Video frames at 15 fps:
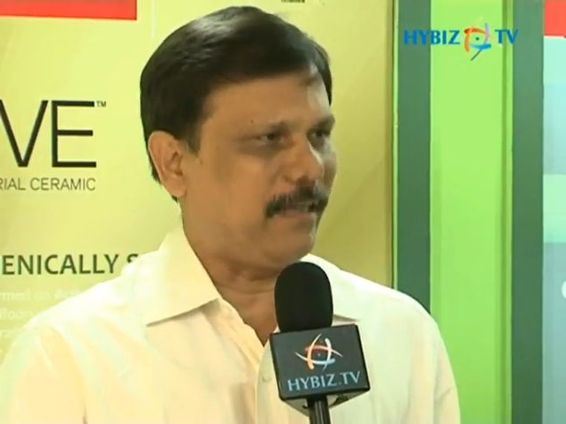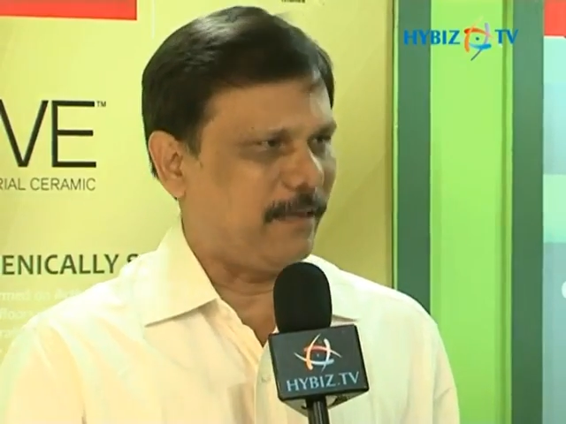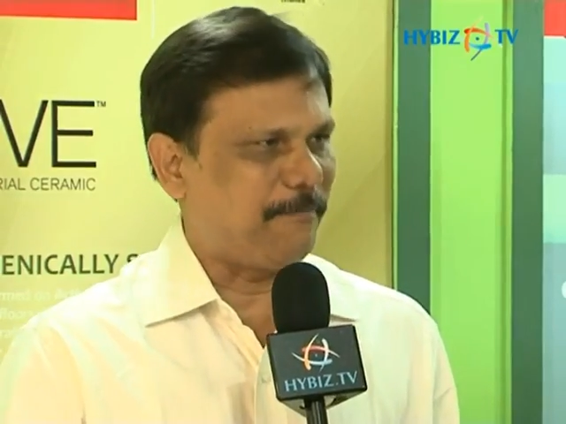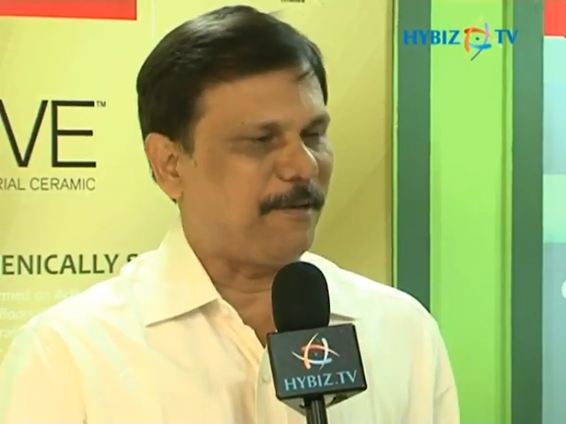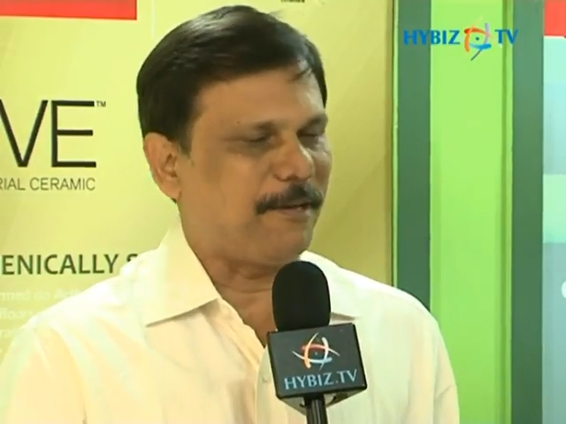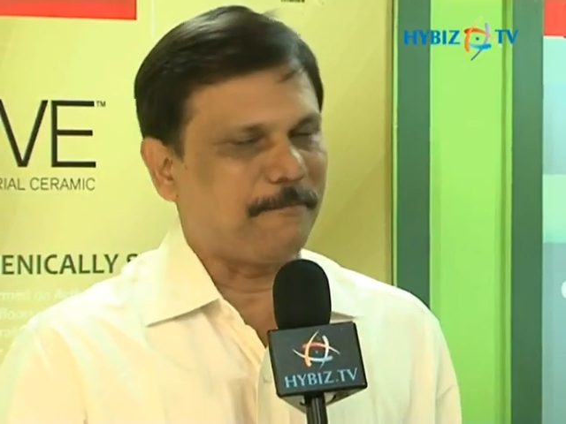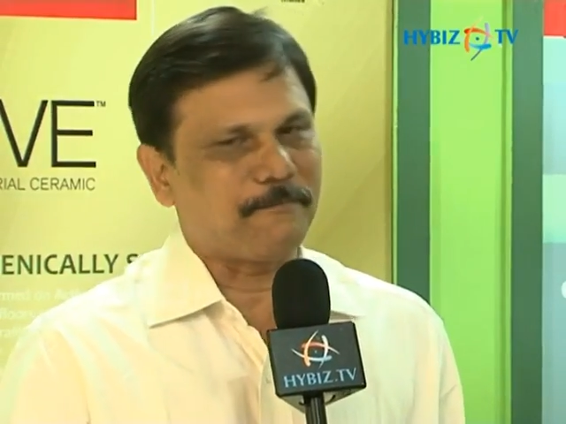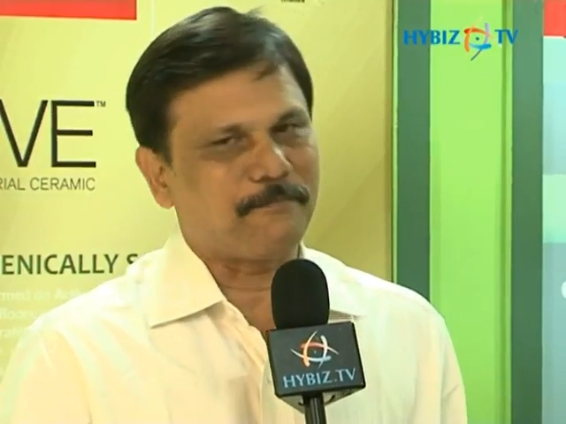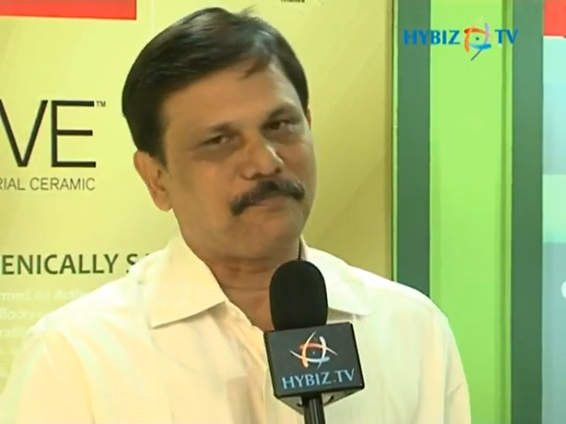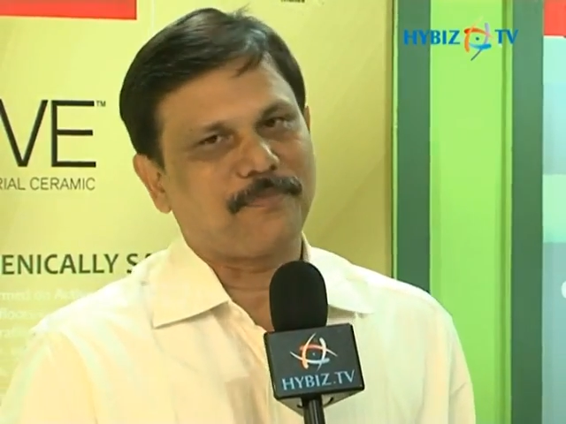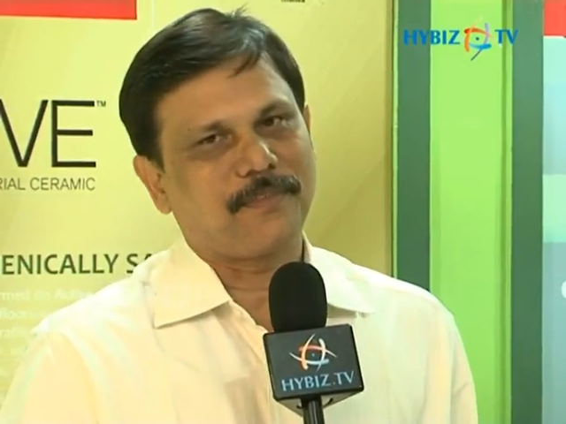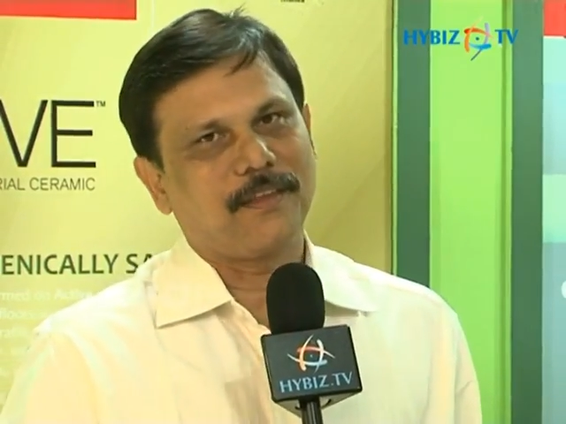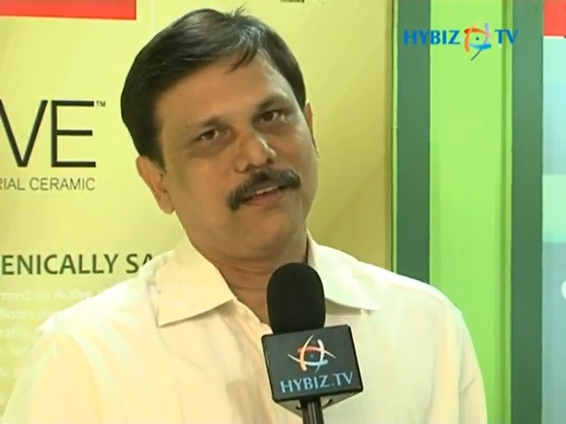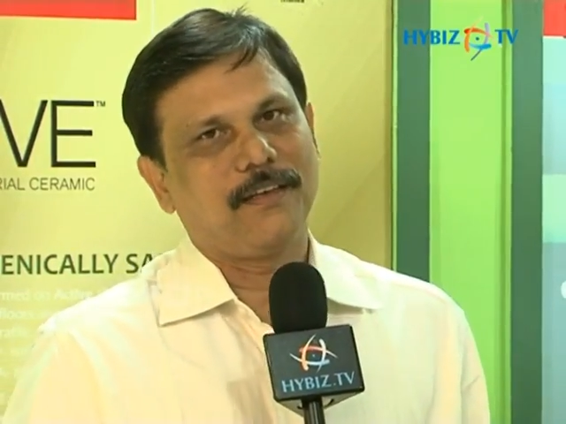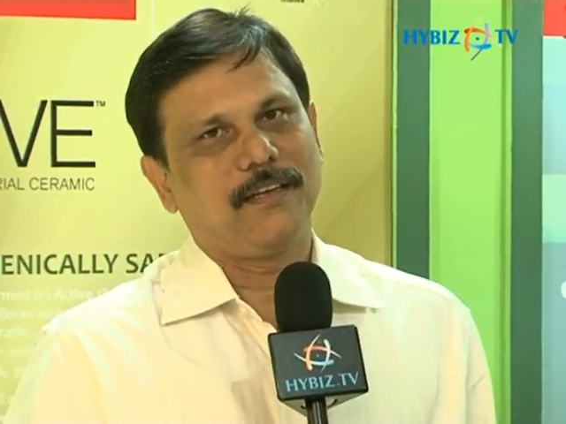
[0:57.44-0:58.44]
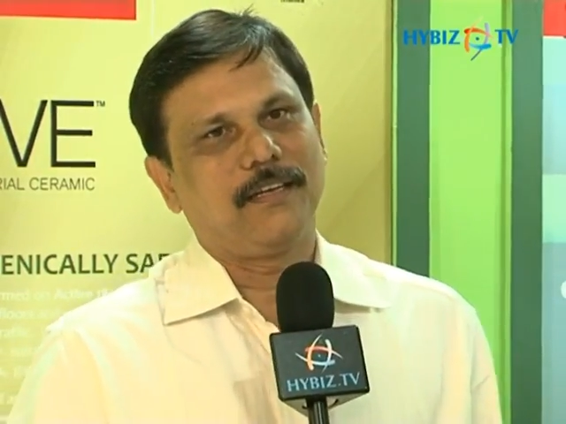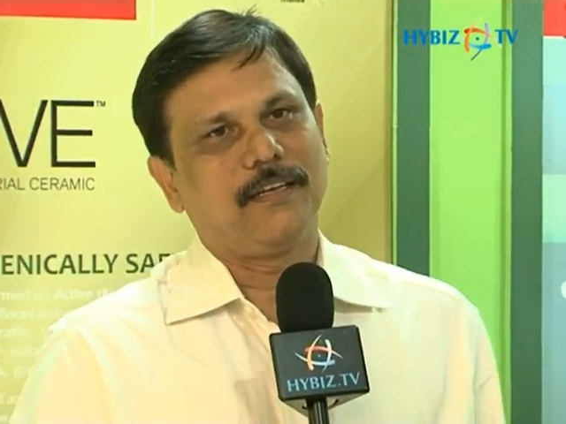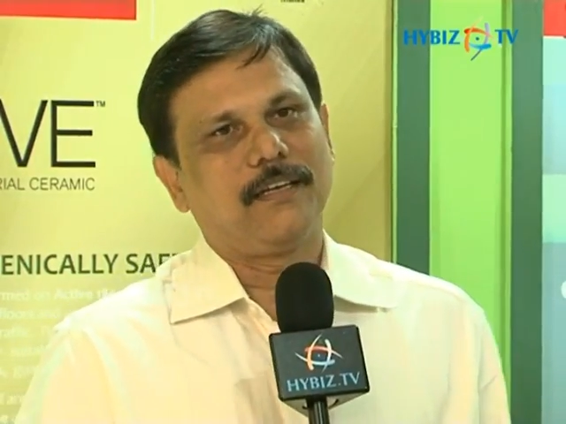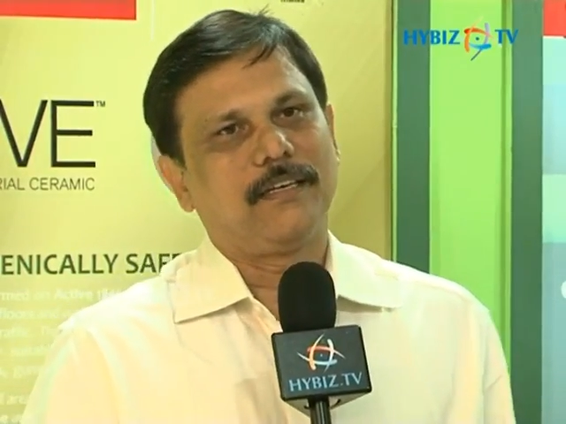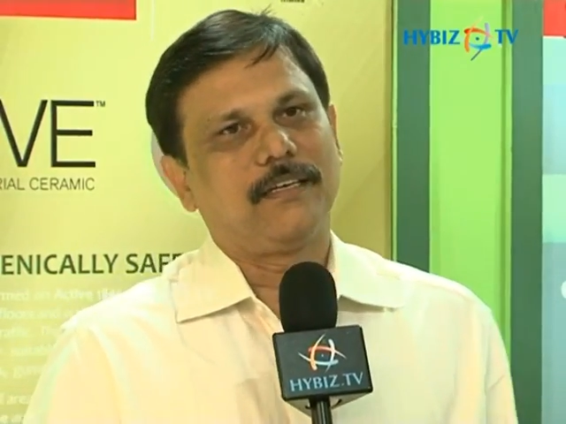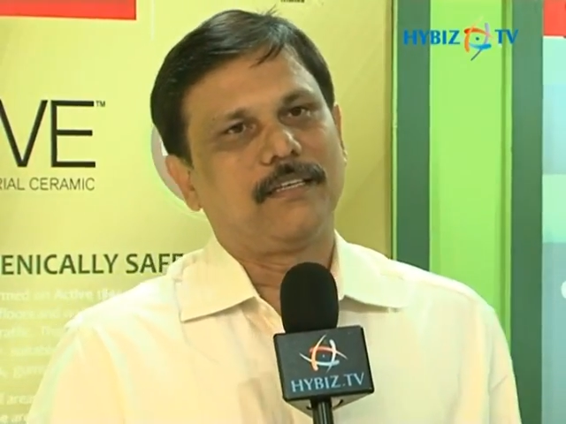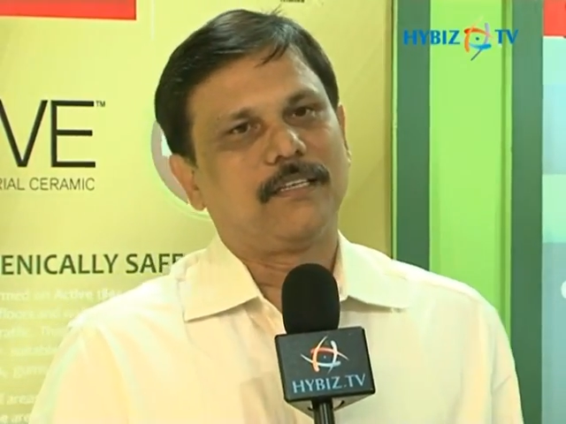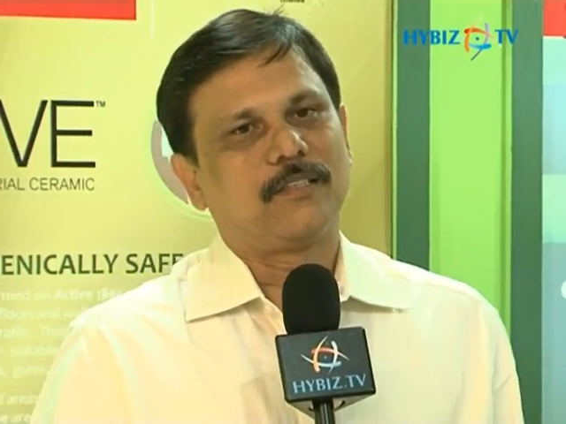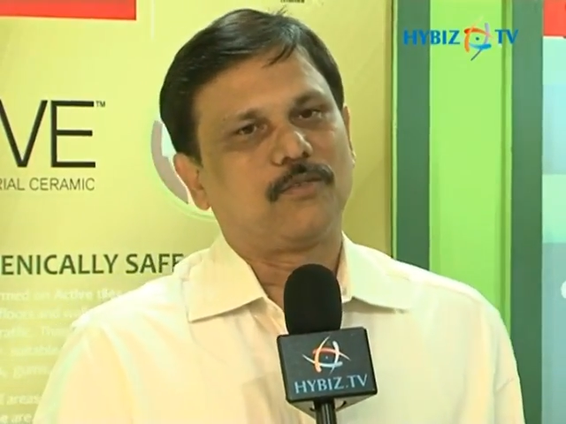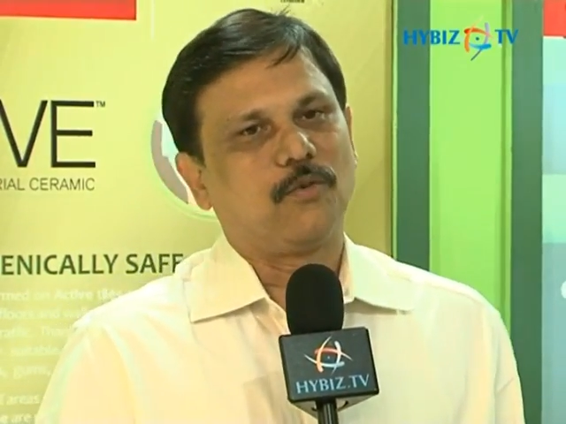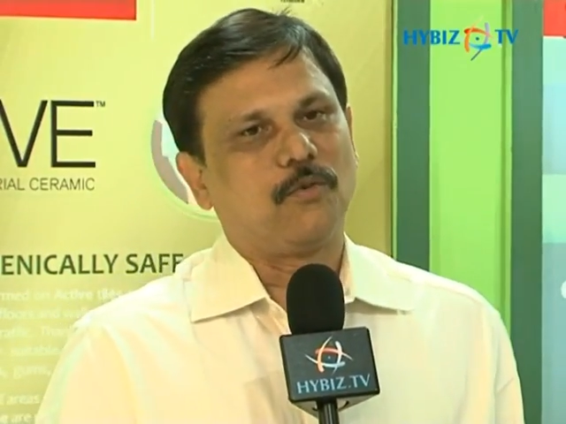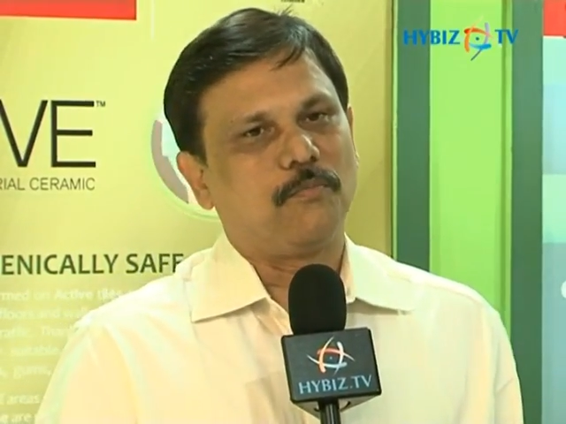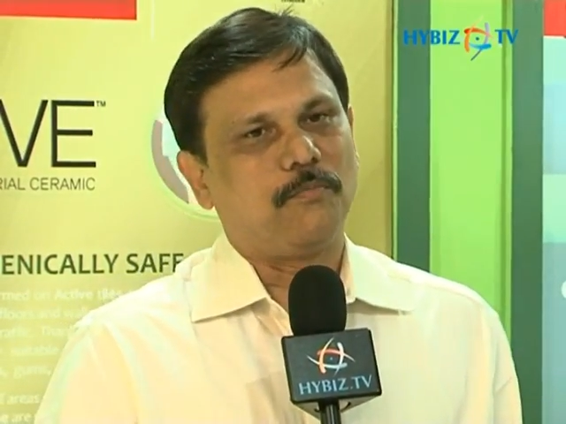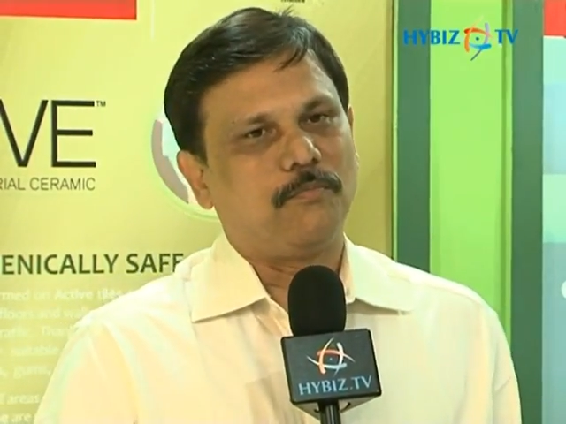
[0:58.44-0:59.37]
FE. So